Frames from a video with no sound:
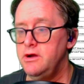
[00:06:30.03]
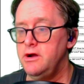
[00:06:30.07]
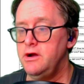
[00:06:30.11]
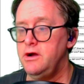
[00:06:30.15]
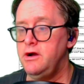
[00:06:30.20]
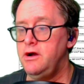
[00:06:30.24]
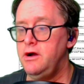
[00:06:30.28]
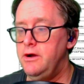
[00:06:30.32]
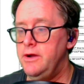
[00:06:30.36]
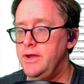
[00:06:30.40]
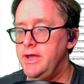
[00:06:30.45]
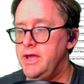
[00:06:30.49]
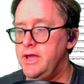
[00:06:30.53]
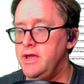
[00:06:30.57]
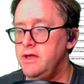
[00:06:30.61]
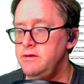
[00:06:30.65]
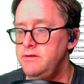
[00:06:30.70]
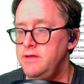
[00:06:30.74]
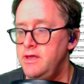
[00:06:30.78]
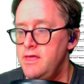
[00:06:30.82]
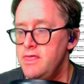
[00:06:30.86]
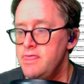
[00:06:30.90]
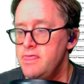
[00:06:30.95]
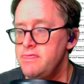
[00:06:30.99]

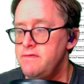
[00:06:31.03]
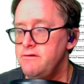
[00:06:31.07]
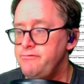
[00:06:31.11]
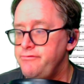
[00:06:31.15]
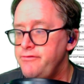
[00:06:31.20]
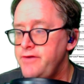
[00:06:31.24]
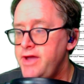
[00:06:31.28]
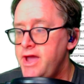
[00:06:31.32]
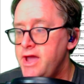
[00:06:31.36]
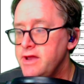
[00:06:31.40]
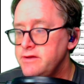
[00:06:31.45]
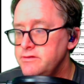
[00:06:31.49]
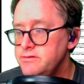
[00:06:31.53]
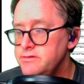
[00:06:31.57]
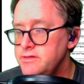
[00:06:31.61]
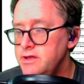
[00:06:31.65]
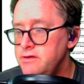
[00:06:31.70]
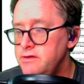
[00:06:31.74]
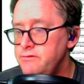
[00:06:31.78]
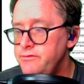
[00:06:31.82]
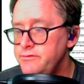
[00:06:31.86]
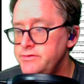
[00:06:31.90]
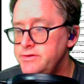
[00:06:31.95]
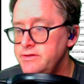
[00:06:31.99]
And the fact that
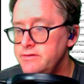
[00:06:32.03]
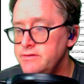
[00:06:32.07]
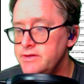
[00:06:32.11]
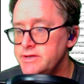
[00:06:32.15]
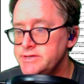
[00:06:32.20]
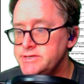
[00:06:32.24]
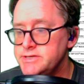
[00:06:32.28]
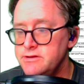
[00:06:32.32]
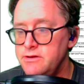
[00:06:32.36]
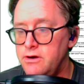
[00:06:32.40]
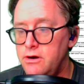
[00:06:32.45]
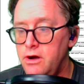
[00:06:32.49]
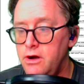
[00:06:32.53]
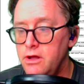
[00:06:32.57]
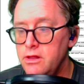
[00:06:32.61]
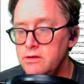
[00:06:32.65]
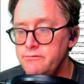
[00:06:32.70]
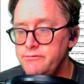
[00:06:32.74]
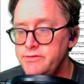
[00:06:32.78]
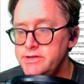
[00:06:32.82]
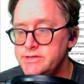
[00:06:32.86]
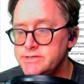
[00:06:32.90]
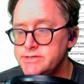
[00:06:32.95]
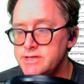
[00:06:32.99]
they've delisted all
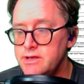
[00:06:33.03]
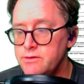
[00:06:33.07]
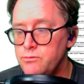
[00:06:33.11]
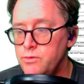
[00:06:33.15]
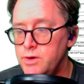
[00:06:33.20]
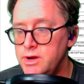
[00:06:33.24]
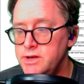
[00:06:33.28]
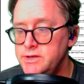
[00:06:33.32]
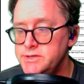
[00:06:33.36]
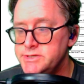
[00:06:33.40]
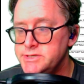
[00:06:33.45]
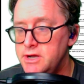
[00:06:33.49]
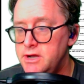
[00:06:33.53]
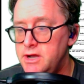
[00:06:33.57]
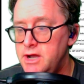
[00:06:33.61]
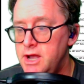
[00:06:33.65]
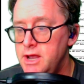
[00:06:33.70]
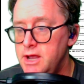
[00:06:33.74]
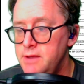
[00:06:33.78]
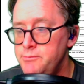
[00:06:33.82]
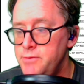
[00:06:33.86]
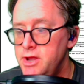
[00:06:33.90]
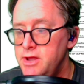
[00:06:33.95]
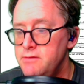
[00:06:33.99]
of these at one
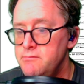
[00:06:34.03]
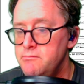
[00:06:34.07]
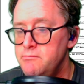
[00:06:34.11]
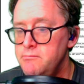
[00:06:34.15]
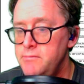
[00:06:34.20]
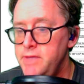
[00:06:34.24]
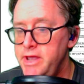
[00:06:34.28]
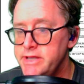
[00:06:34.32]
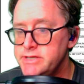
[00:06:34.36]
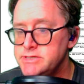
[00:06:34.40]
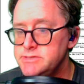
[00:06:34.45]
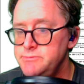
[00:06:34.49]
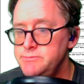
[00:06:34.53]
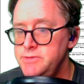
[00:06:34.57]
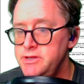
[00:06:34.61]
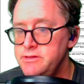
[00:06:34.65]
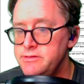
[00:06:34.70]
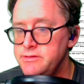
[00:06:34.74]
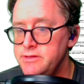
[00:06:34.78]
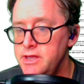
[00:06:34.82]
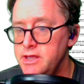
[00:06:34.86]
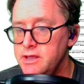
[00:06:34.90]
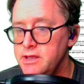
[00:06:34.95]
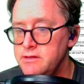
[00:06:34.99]
time makes me
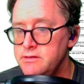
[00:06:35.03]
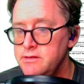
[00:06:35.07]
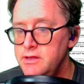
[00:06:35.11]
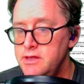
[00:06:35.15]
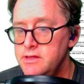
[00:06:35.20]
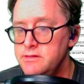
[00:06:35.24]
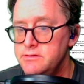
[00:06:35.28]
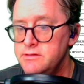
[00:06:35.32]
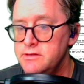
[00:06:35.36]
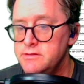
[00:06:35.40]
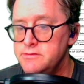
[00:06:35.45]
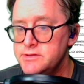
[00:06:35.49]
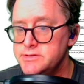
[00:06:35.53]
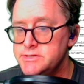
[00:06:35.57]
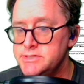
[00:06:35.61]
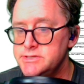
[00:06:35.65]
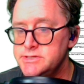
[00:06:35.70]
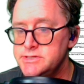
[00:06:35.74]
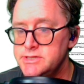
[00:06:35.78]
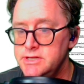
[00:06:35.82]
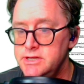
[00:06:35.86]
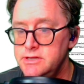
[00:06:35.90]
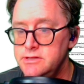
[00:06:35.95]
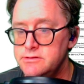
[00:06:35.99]
think that this
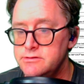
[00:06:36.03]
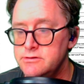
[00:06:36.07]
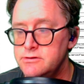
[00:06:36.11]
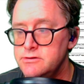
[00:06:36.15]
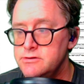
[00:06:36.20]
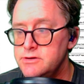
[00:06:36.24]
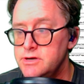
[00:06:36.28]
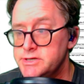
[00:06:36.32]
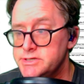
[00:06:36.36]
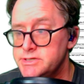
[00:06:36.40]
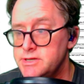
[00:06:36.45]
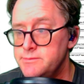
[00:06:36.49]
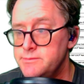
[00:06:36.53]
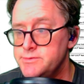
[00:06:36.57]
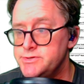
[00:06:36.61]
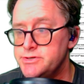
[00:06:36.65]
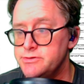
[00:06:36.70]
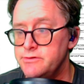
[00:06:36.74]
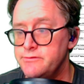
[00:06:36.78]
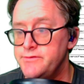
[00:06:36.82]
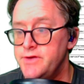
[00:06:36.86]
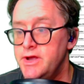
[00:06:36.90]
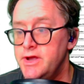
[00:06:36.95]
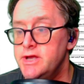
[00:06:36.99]
is either some
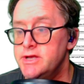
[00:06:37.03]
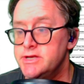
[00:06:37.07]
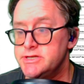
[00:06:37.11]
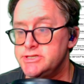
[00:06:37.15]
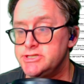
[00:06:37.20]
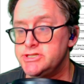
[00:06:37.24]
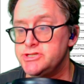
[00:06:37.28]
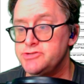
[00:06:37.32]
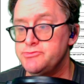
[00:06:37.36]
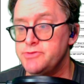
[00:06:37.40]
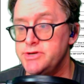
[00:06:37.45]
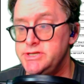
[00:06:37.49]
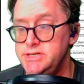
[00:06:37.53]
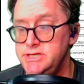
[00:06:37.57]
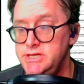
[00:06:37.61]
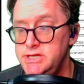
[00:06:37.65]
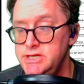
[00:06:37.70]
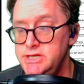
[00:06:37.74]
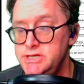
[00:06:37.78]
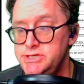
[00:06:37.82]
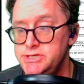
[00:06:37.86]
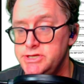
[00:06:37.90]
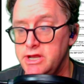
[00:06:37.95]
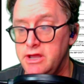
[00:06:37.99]
sort of
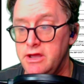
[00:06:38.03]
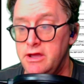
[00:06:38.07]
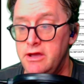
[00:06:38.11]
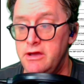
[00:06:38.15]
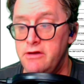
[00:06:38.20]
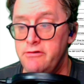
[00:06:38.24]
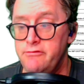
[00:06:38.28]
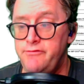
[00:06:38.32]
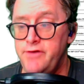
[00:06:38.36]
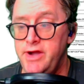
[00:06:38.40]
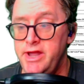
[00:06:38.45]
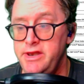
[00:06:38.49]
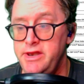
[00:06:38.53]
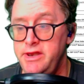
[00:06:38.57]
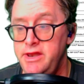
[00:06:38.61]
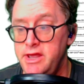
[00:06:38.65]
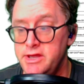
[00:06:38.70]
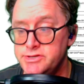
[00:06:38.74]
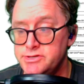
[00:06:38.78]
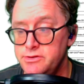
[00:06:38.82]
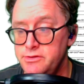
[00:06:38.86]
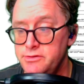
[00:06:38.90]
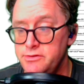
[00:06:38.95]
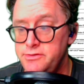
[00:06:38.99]
strategic
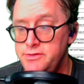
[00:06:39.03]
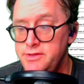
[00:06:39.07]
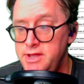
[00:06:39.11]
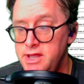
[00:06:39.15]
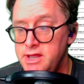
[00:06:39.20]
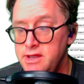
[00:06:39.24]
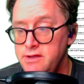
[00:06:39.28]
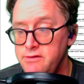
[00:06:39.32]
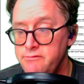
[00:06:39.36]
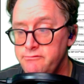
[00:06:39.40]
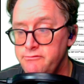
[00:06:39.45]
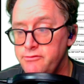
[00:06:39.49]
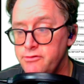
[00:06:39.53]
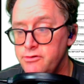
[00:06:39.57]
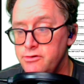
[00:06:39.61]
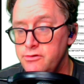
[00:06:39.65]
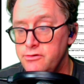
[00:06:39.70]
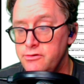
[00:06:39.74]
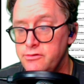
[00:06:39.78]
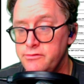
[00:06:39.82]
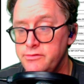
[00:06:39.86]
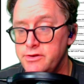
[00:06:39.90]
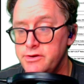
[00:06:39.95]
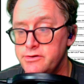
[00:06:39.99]
financial thing
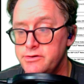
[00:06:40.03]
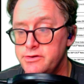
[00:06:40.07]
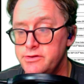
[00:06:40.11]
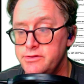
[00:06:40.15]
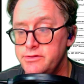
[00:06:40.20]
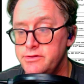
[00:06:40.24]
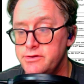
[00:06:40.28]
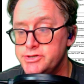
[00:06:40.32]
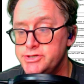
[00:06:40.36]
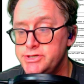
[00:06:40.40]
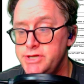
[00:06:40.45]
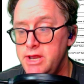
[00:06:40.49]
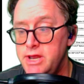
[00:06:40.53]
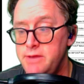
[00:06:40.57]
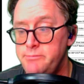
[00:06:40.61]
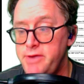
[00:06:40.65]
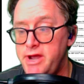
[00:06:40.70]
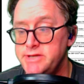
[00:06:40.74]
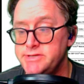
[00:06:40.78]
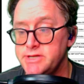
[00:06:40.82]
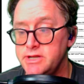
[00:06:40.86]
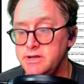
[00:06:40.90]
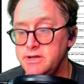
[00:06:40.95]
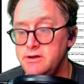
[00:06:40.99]
for their shape
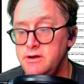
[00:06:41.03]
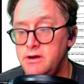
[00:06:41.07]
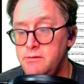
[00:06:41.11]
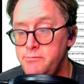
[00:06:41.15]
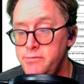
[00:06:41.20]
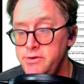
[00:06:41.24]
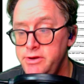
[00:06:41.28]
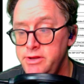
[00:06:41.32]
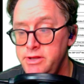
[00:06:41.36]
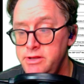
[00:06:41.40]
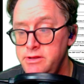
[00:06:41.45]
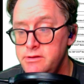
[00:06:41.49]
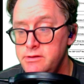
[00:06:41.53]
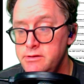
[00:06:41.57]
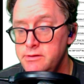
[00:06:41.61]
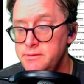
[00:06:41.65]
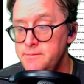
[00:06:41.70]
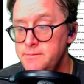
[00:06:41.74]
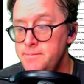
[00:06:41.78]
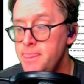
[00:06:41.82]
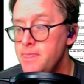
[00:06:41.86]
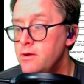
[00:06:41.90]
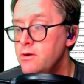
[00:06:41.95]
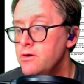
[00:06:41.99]
as a company,
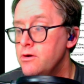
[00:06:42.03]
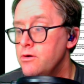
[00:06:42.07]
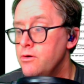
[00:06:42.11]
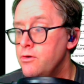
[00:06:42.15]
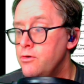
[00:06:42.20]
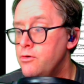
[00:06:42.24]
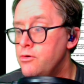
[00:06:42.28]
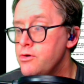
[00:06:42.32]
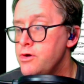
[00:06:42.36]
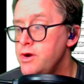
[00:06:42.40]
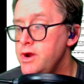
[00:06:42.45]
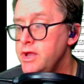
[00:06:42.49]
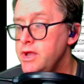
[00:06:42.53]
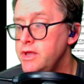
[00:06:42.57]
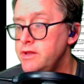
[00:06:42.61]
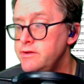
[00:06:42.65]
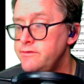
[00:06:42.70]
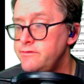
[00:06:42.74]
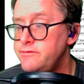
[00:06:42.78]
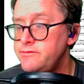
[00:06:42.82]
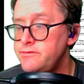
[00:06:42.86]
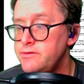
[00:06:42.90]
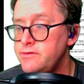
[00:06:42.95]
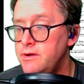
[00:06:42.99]
or it
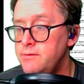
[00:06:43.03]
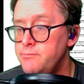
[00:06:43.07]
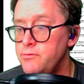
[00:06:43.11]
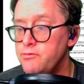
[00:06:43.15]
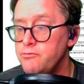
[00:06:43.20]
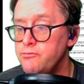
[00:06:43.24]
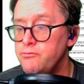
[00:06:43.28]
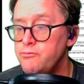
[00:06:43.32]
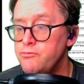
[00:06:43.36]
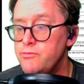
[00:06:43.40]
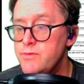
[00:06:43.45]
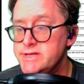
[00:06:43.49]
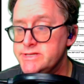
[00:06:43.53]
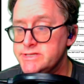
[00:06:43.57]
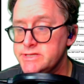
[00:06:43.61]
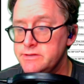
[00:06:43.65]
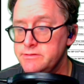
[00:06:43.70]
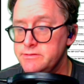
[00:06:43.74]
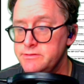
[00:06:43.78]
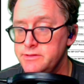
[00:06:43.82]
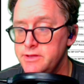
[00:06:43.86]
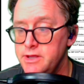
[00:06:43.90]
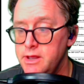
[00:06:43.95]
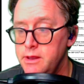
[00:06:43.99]
is some
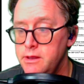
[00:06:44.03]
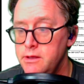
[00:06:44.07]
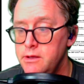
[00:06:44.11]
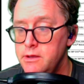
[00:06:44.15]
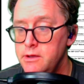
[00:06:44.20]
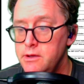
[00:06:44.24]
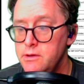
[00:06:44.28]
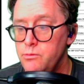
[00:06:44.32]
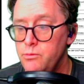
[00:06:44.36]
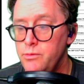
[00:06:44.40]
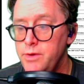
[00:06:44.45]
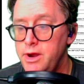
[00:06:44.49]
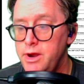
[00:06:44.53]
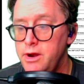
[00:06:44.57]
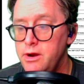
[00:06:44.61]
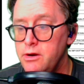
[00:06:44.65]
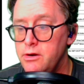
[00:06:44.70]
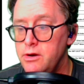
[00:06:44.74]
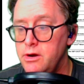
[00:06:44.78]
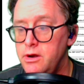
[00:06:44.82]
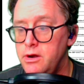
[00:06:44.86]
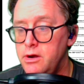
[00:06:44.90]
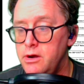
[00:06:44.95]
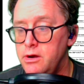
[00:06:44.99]
risk thing where